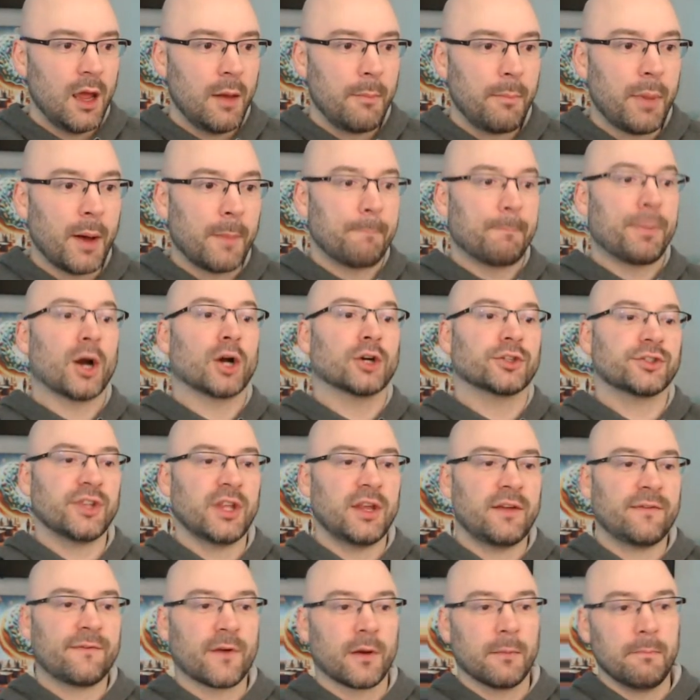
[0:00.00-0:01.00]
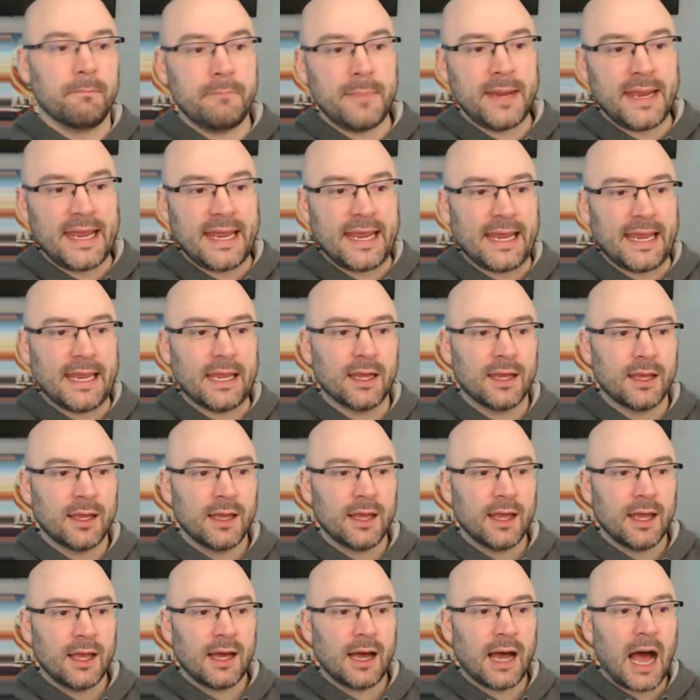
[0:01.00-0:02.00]
But personally, for me,
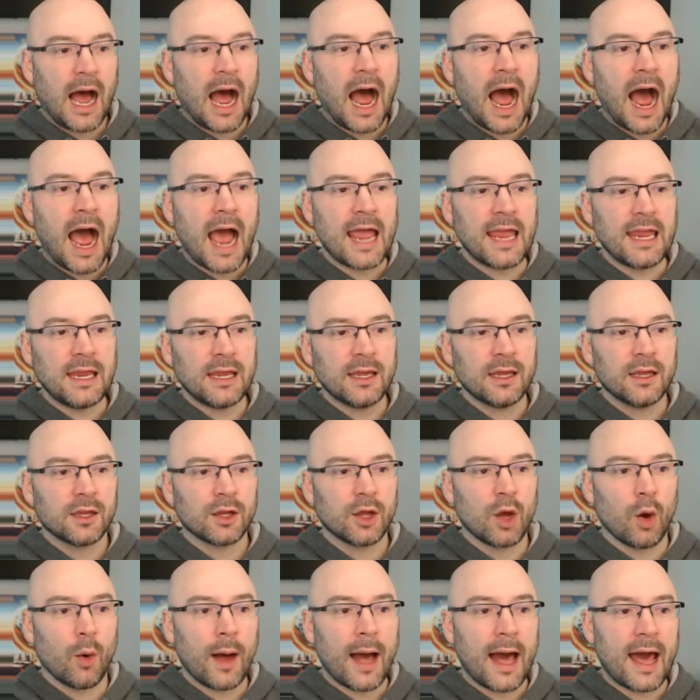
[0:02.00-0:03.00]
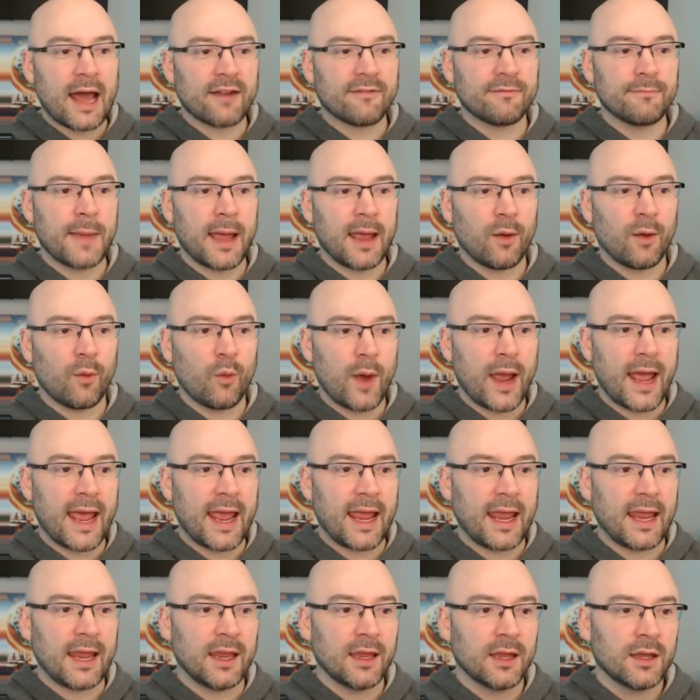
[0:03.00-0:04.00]
I go out of my
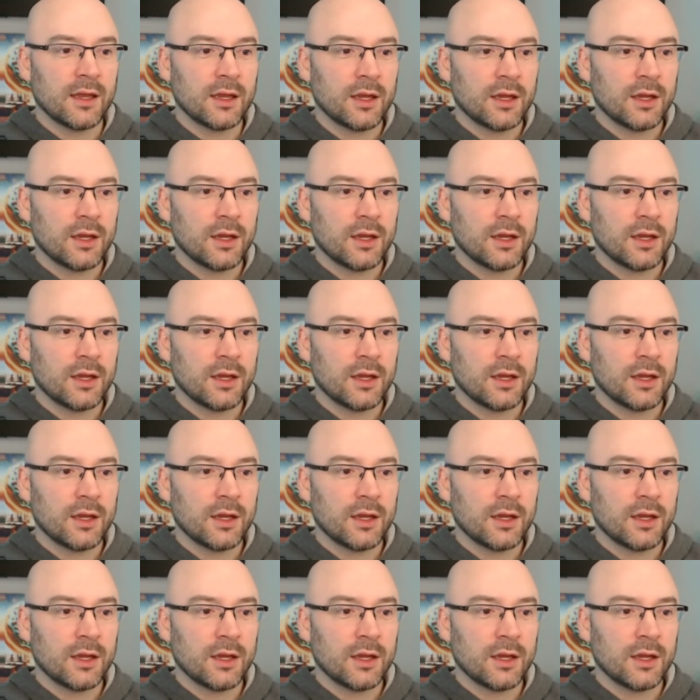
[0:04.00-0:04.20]
way